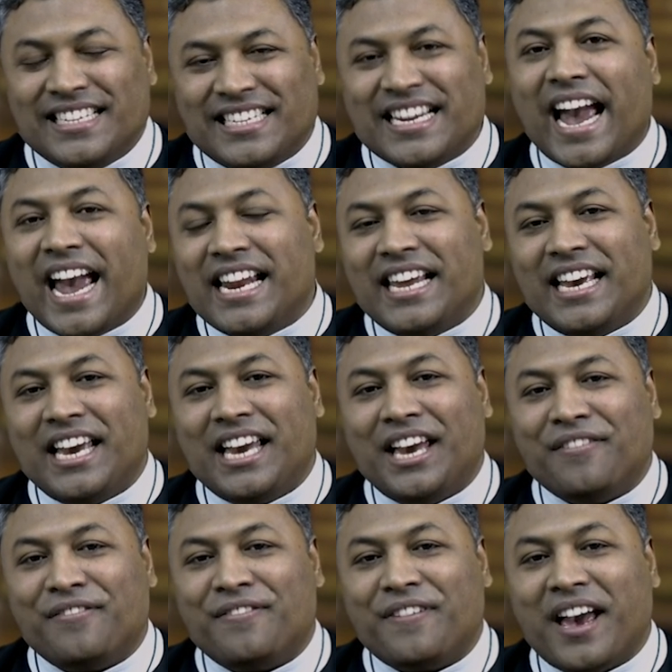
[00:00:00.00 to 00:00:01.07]
Daily
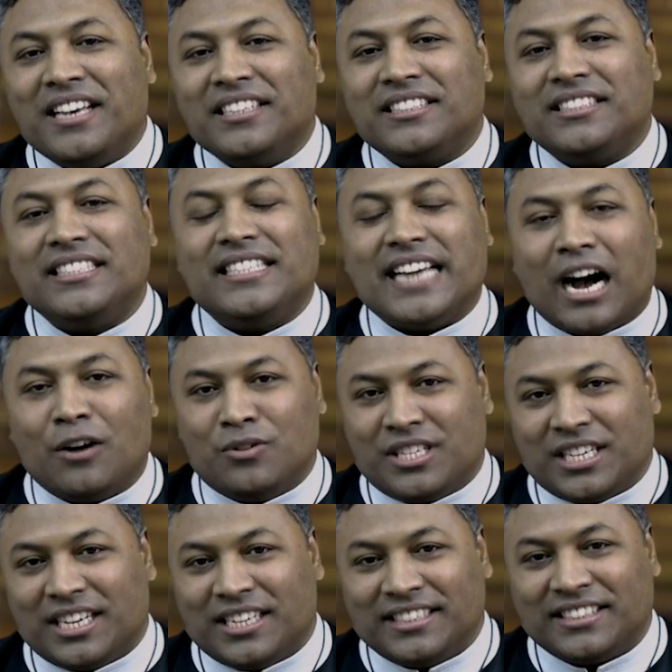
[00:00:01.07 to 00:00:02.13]
he faced
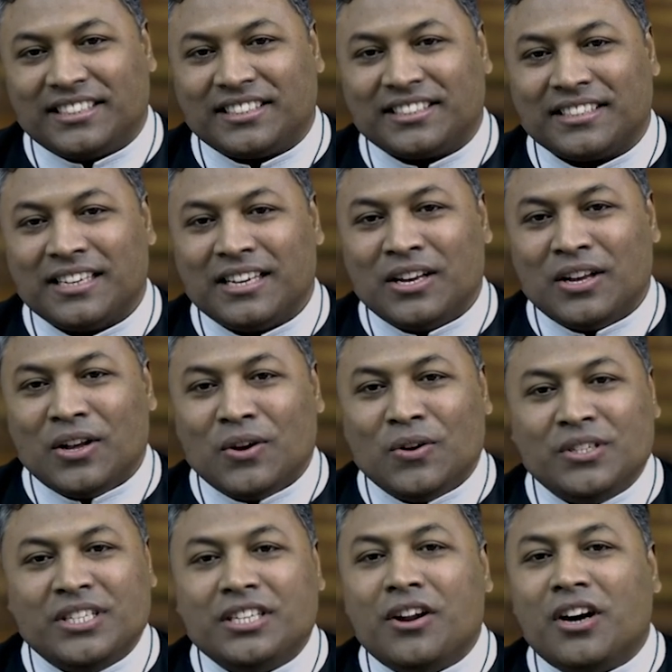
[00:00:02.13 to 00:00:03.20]
doubters
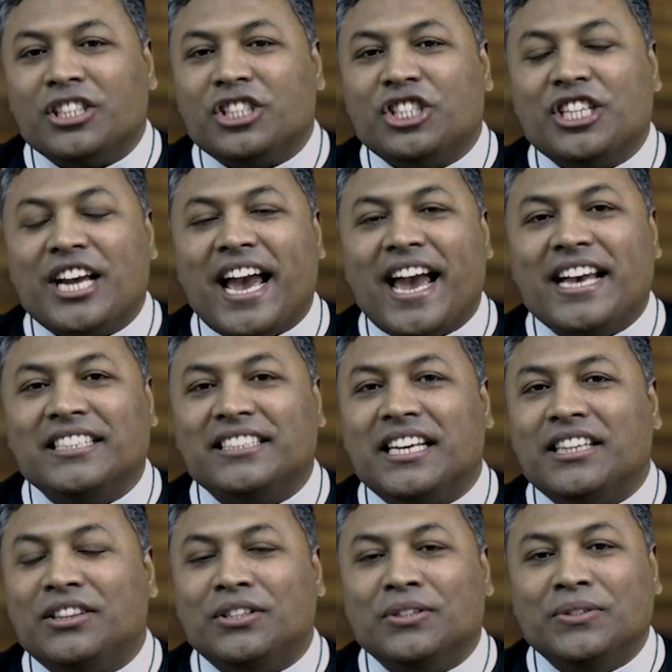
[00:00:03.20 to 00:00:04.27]
who did not share his
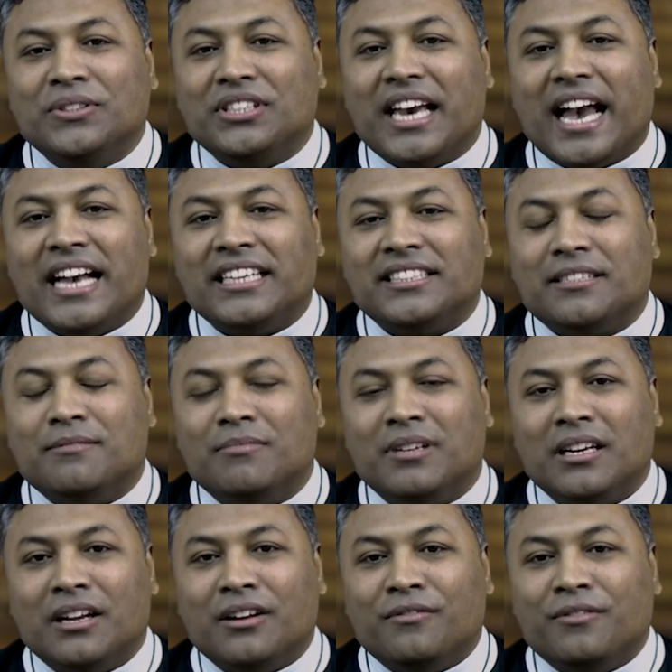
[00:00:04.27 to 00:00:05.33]

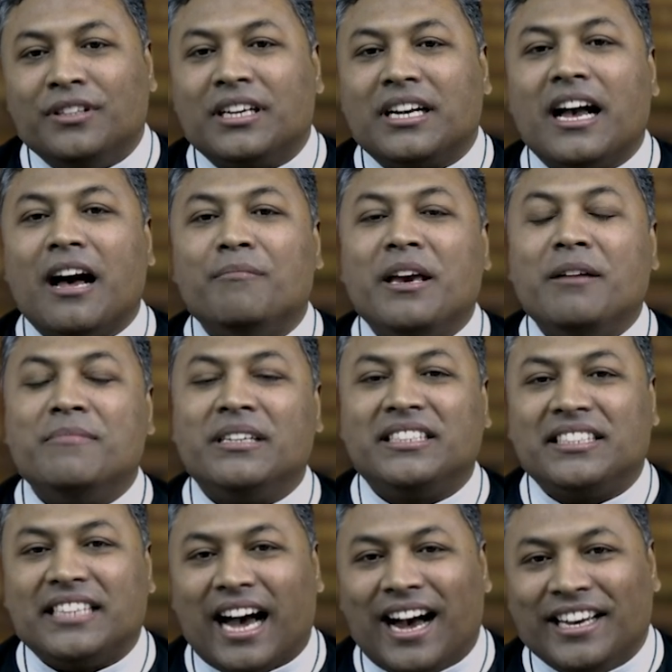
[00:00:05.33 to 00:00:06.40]
enthusiasm for the coming
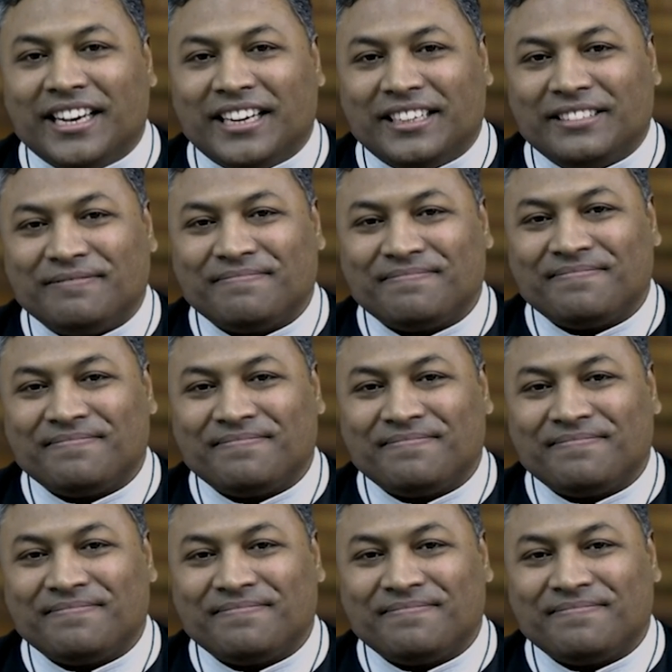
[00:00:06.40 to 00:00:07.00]
Messiah.